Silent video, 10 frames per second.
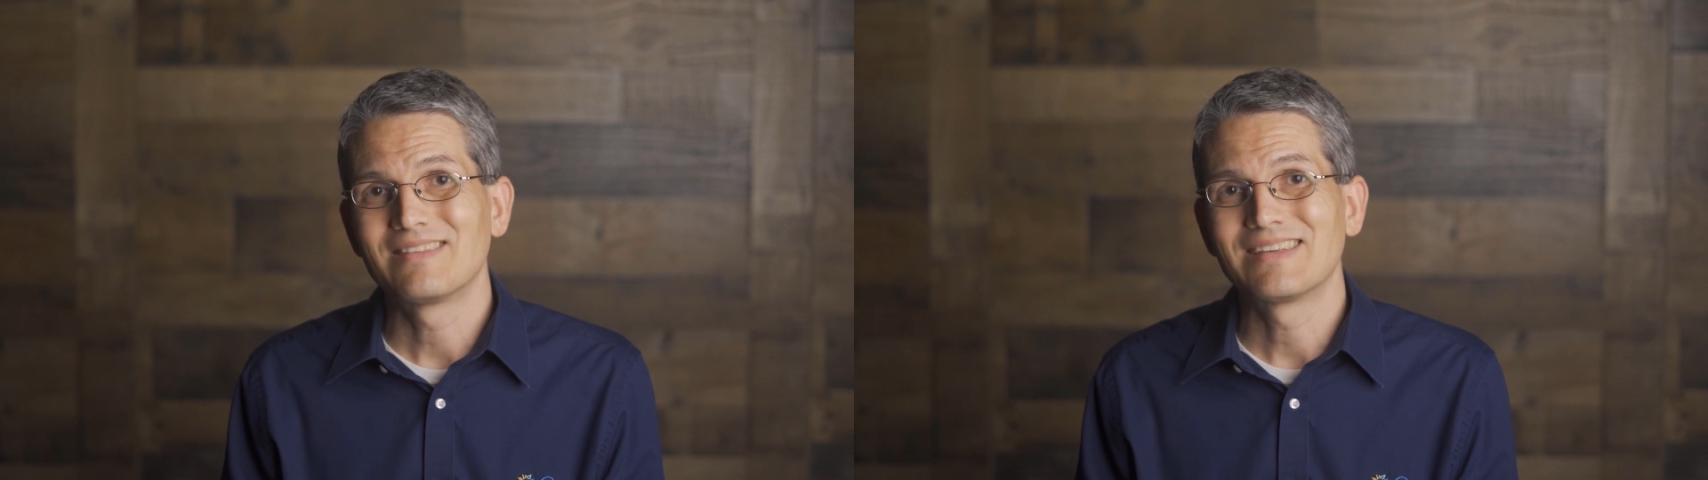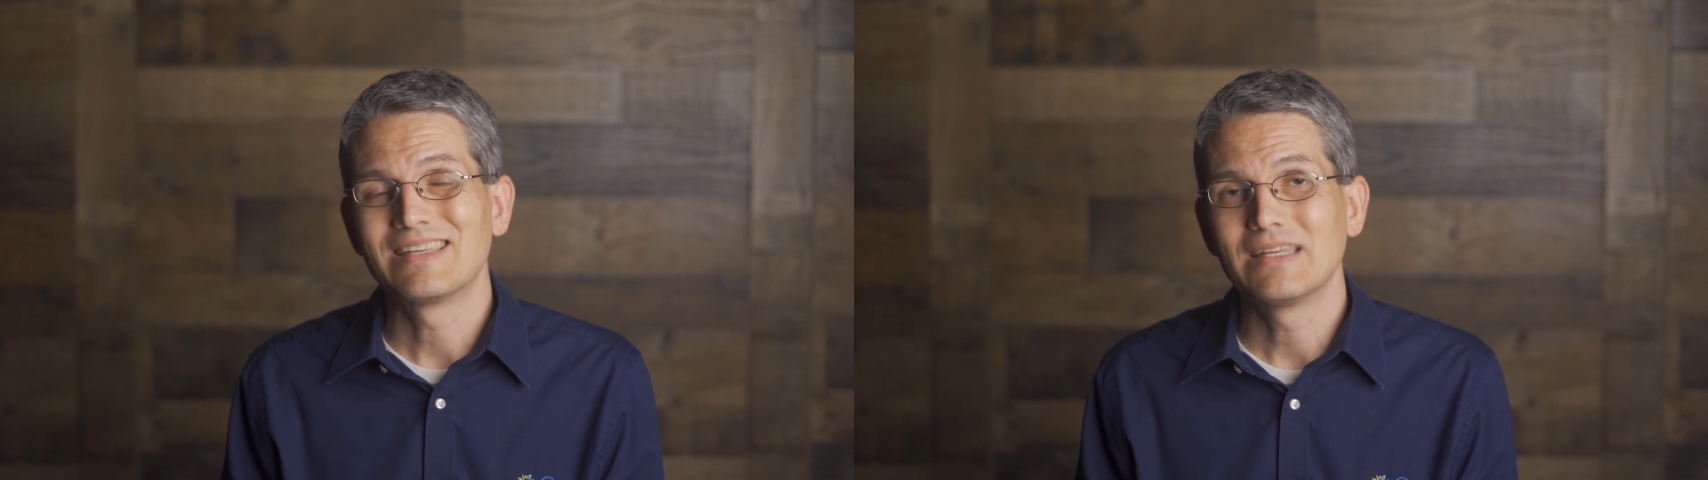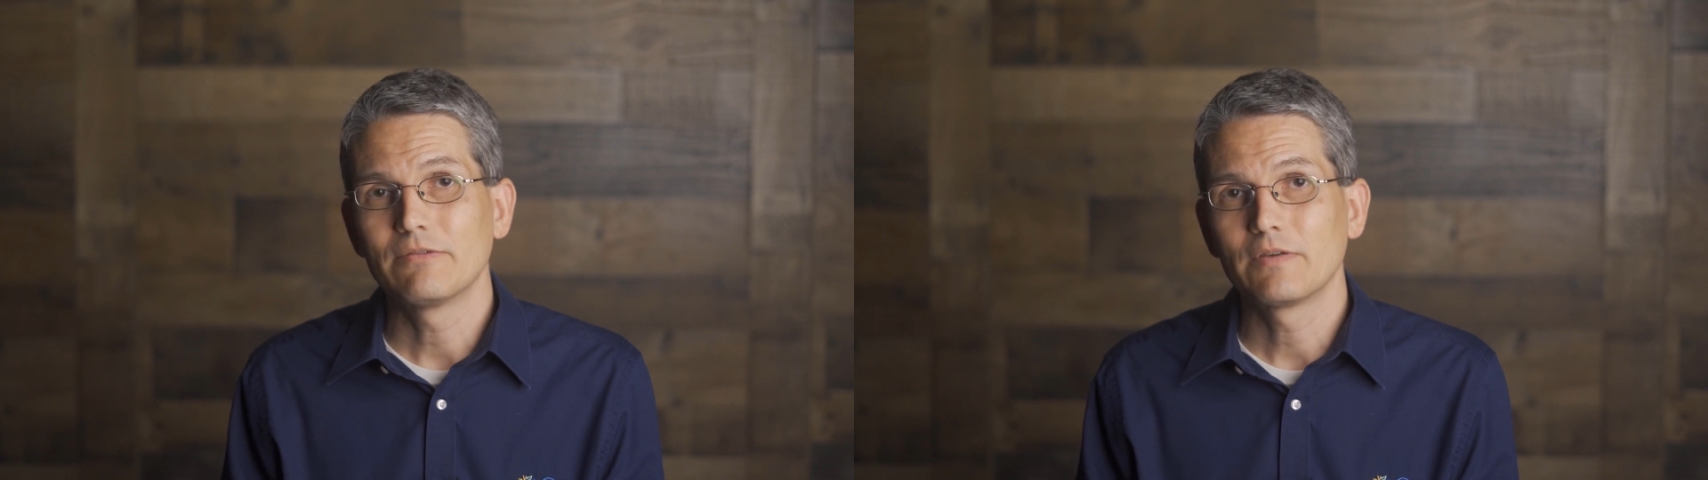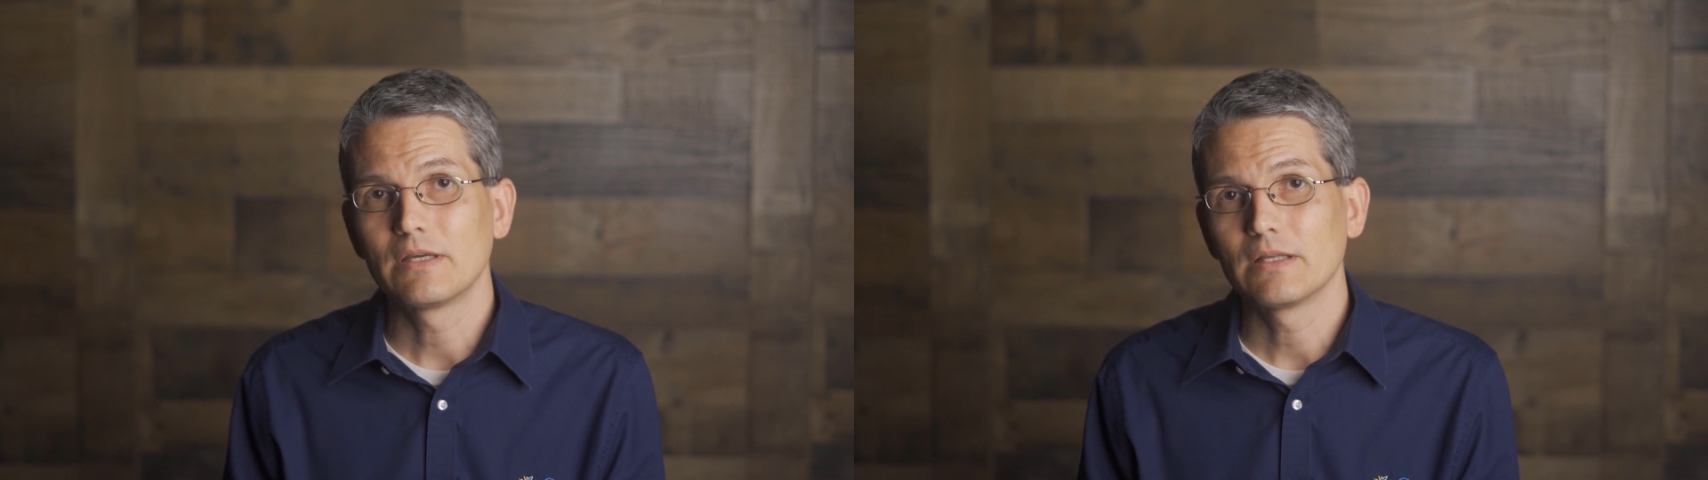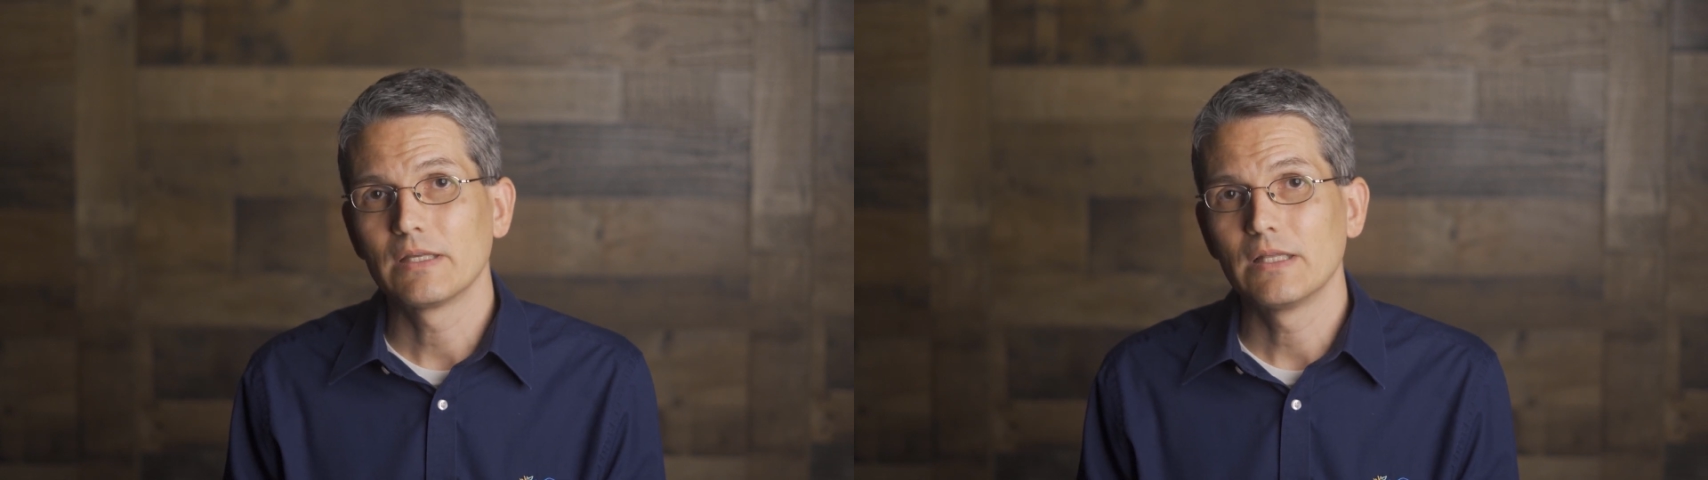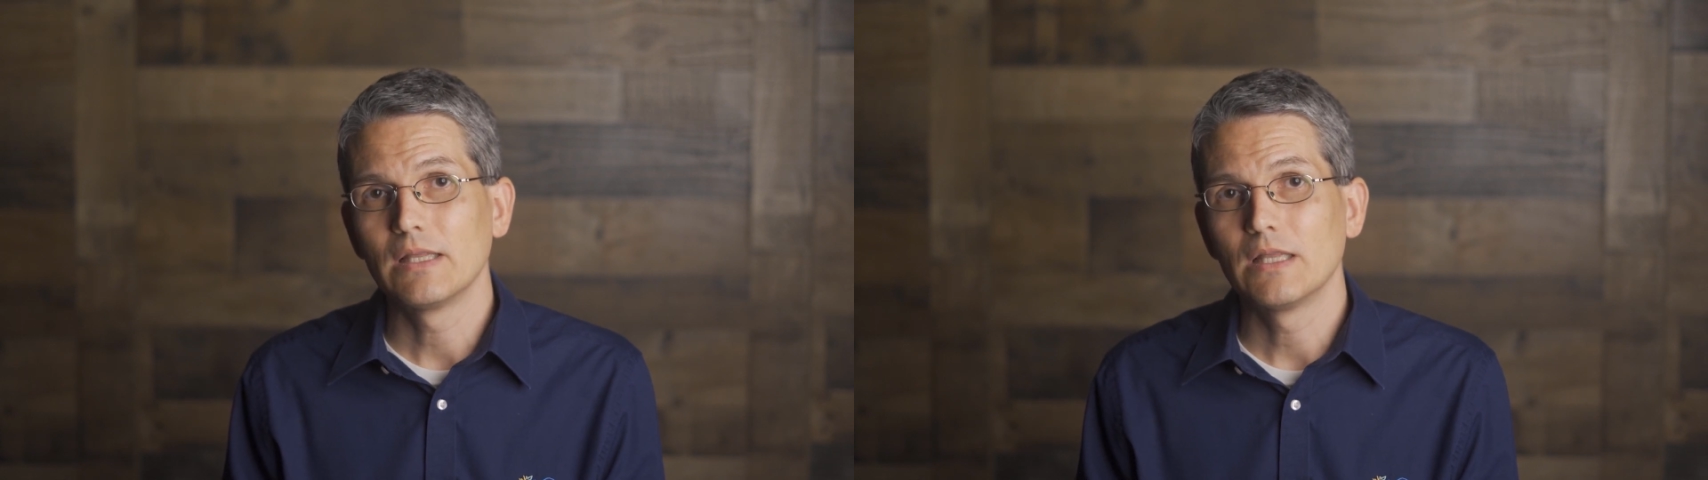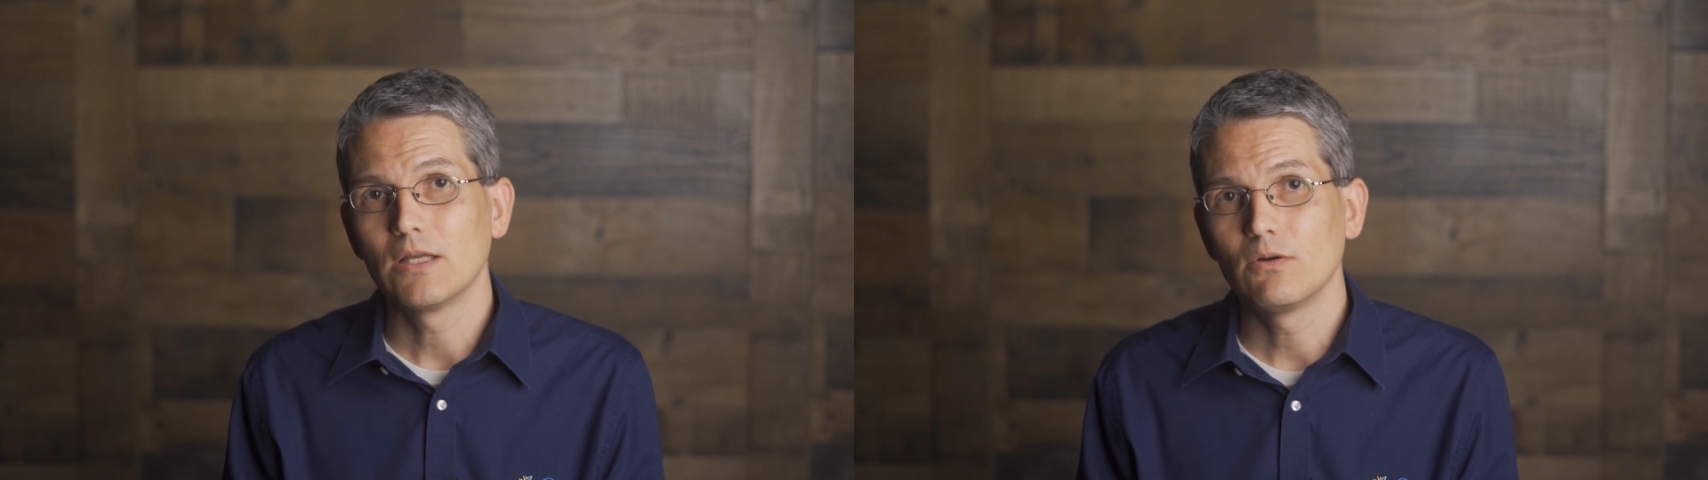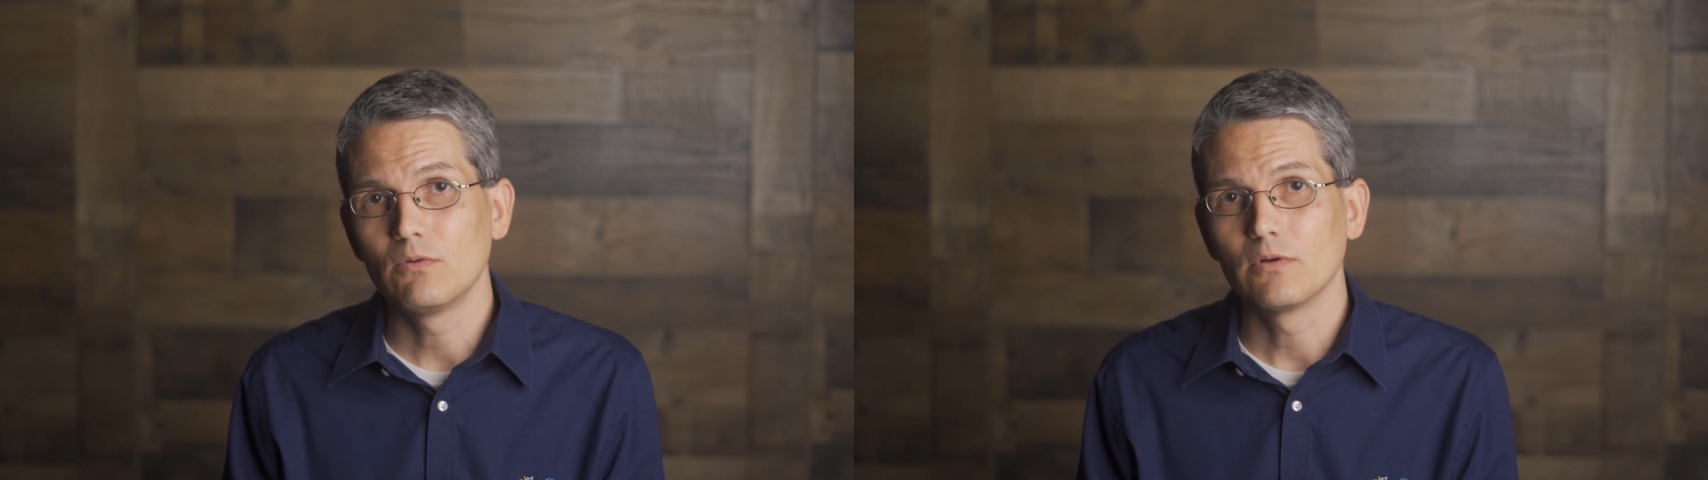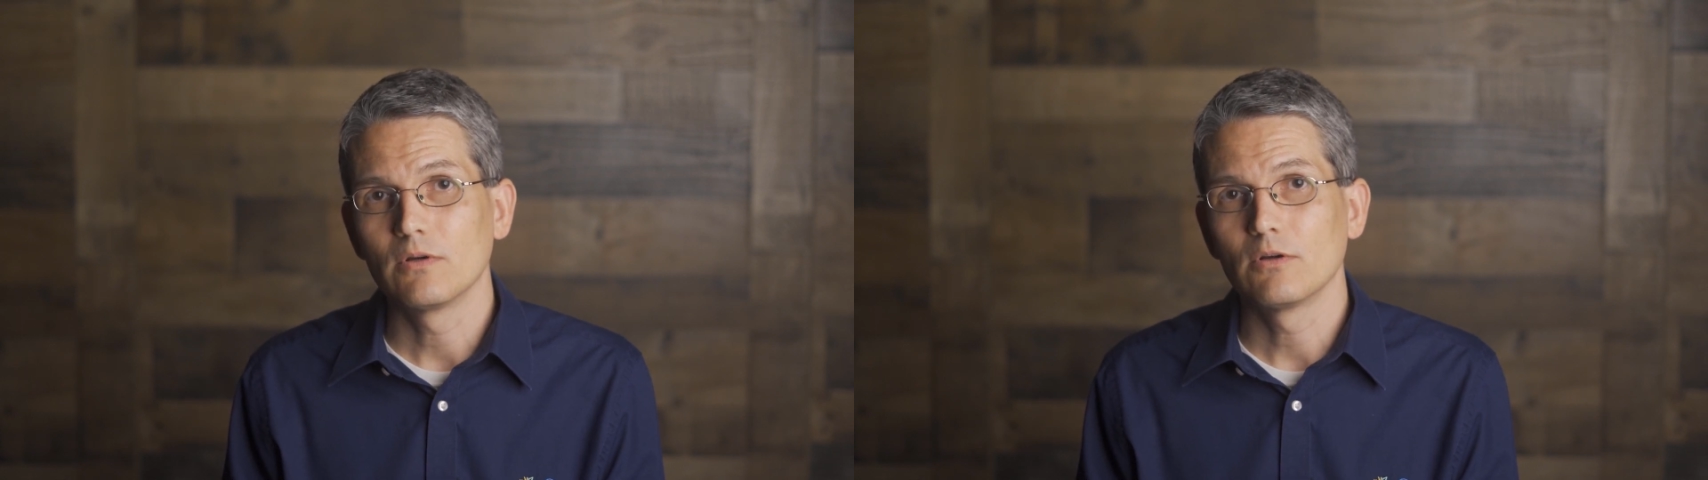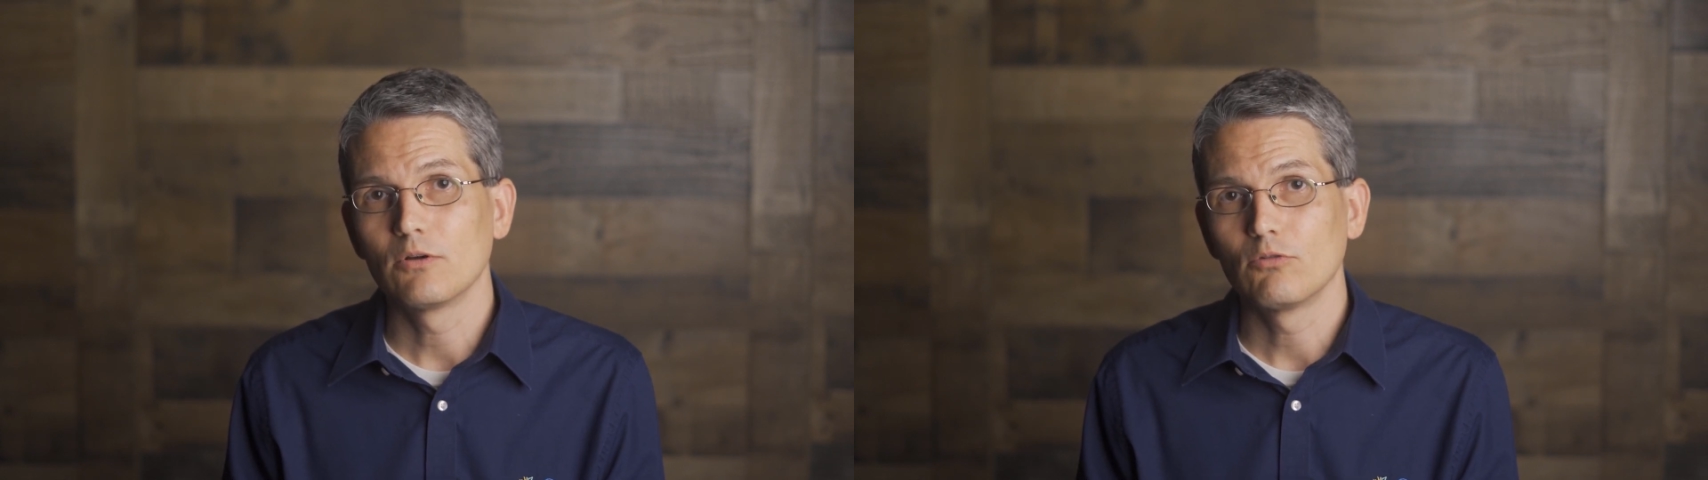significantly
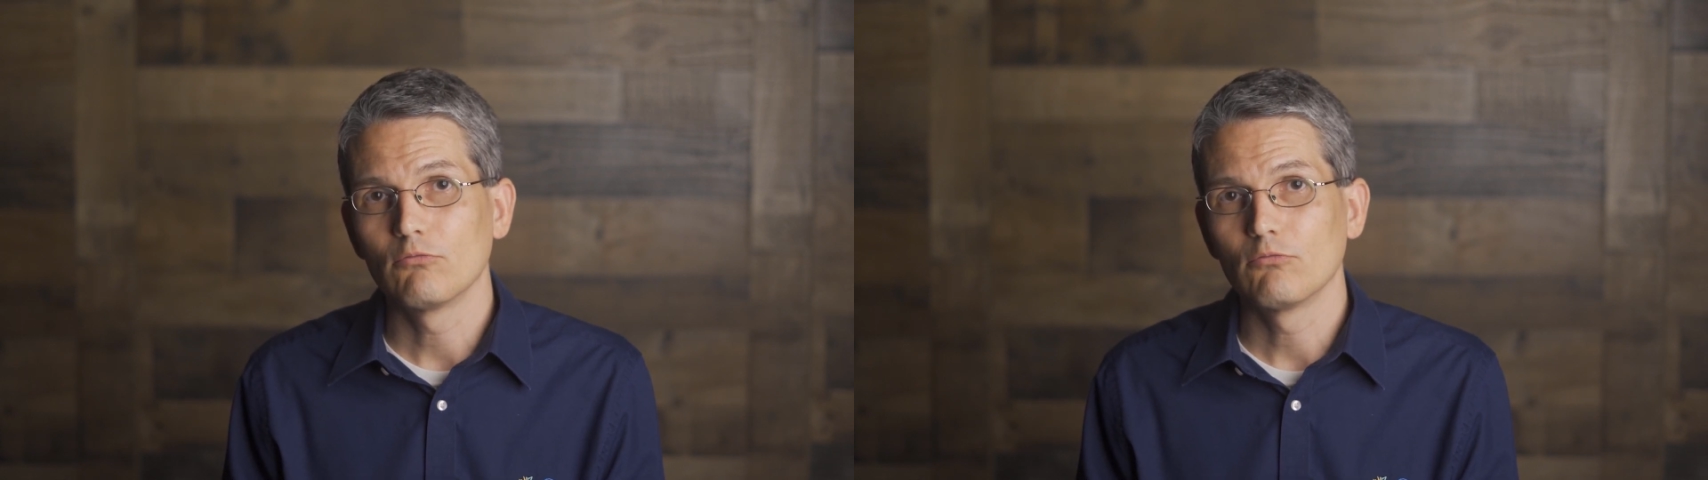lower